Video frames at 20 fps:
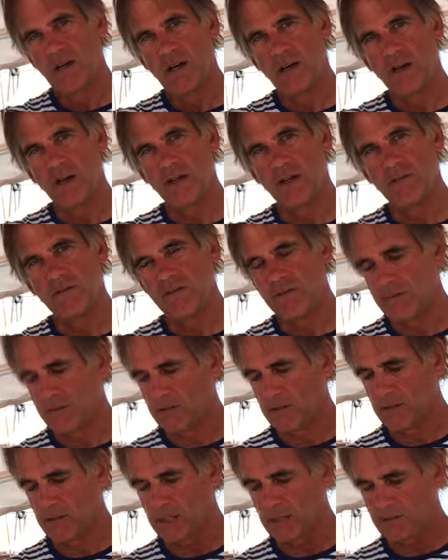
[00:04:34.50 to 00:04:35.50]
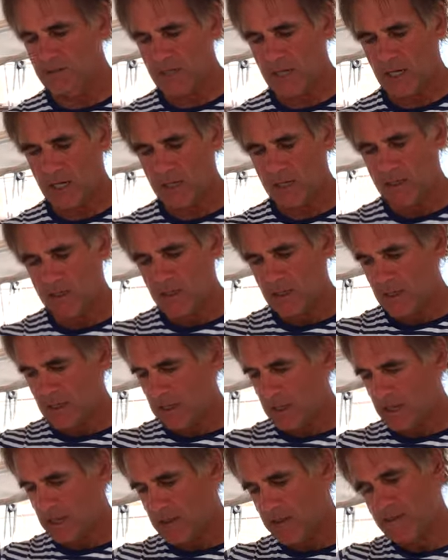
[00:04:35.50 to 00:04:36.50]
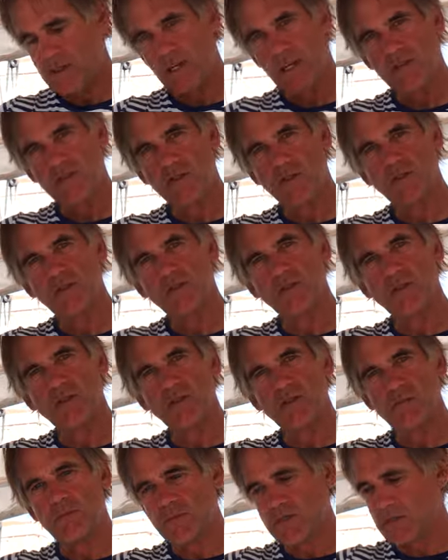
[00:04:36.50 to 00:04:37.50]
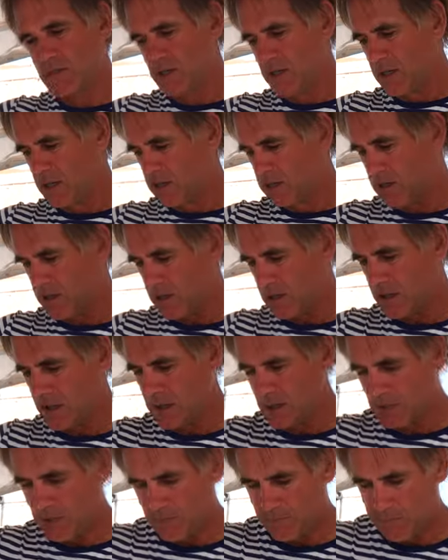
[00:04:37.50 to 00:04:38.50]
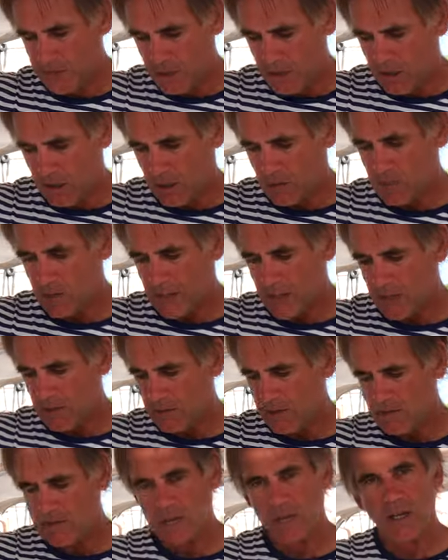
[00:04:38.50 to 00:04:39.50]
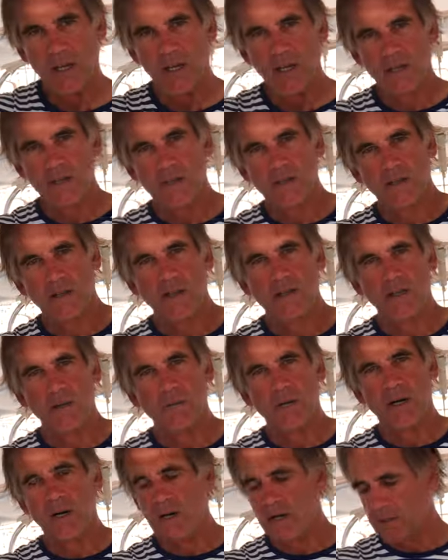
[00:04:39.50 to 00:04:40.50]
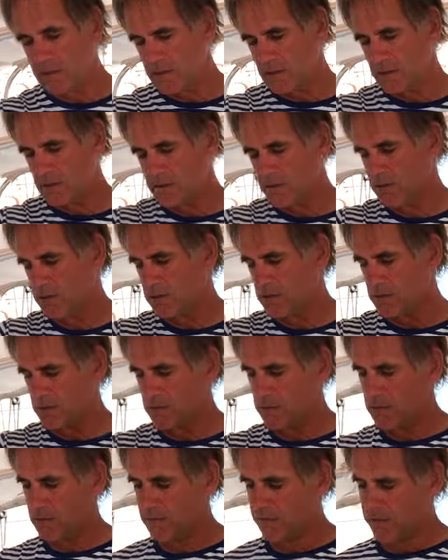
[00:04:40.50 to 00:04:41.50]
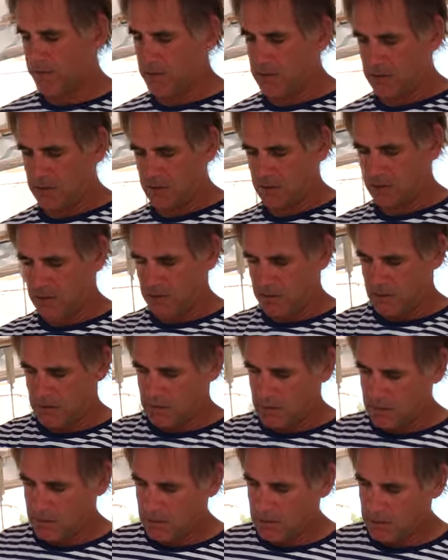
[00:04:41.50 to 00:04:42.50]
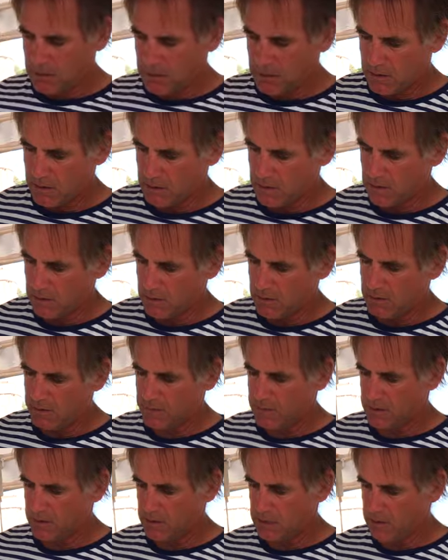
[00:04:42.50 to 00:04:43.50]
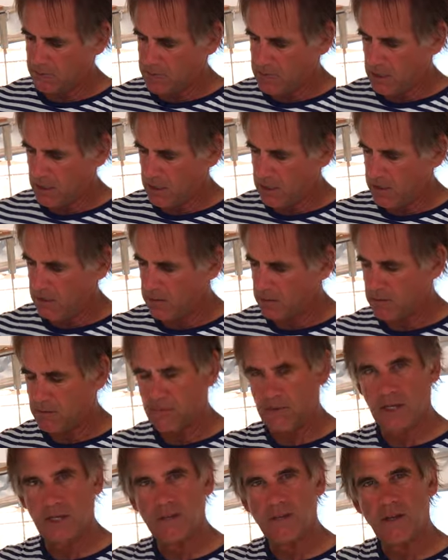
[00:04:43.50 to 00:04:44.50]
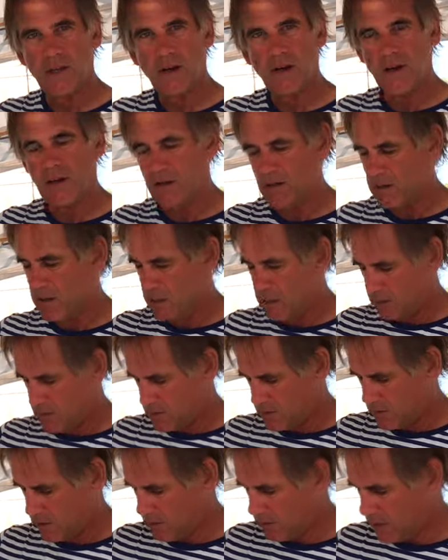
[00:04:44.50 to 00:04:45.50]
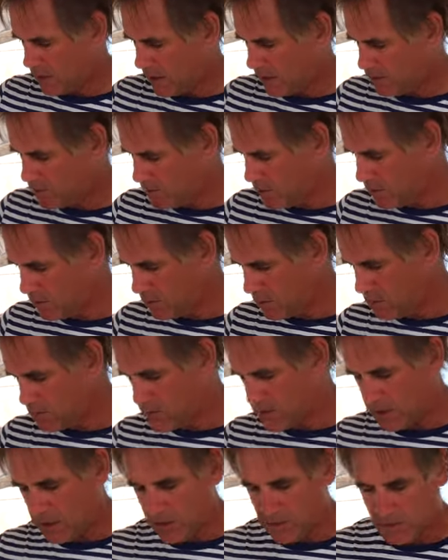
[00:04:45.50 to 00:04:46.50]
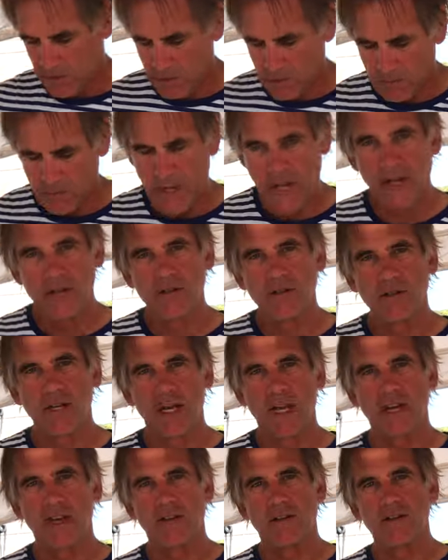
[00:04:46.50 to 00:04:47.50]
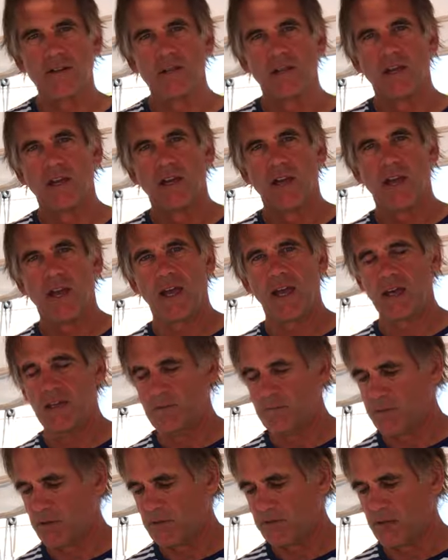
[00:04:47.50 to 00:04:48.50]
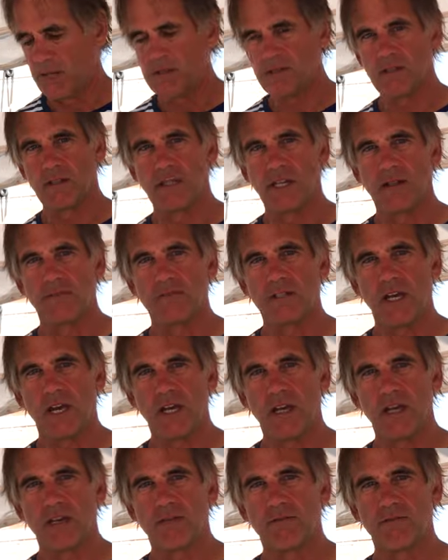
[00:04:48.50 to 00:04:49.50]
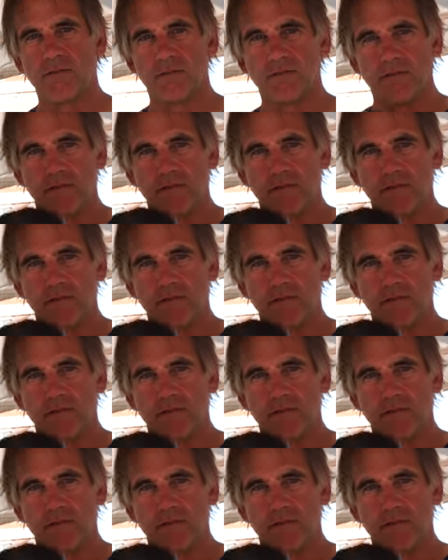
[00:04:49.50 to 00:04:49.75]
of the life jacket and it's got two loops that go around and clip on to front of the life jacket right there. So you've got two loops there that go around your legs and prevent the life jacket from